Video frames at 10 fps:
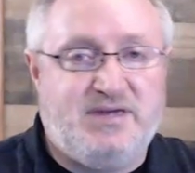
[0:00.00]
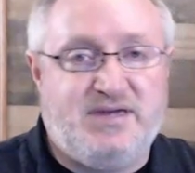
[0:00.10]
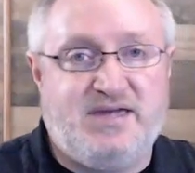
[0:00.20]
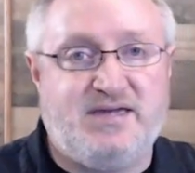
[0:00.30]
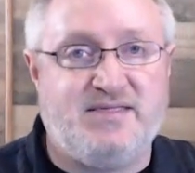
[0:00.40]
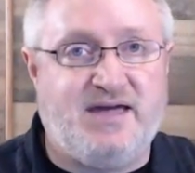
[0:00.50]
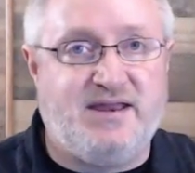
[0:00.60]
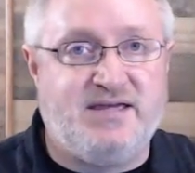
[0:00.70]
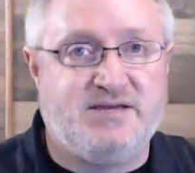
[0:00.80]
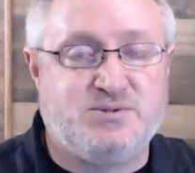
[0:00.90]
And that
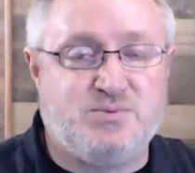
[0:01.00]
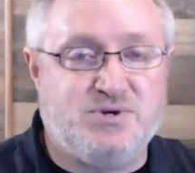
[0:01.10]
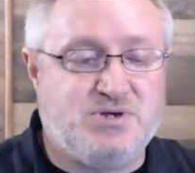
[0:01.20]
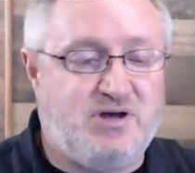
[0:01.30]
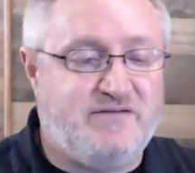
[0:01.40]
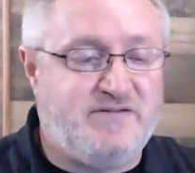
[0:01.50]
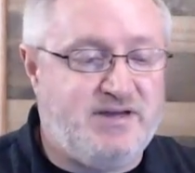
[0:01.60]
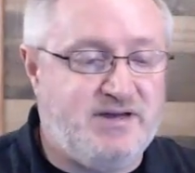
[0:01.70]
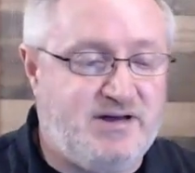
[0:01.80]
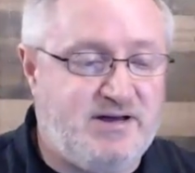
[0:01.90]
is
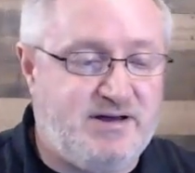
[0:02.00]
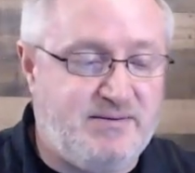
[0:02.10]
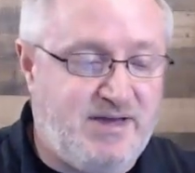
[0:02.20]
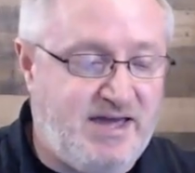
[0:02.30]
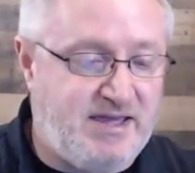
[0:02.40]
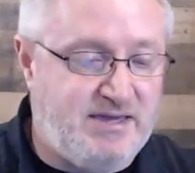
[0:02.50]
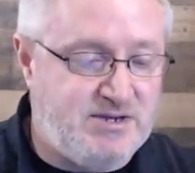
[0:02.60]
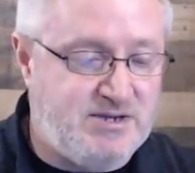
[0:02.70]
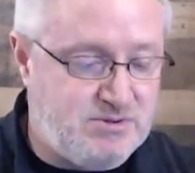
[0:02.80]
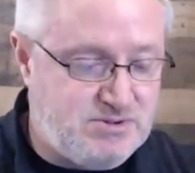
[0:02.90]
resolving headache
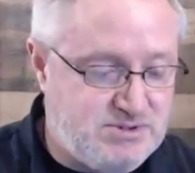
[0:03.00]
issues.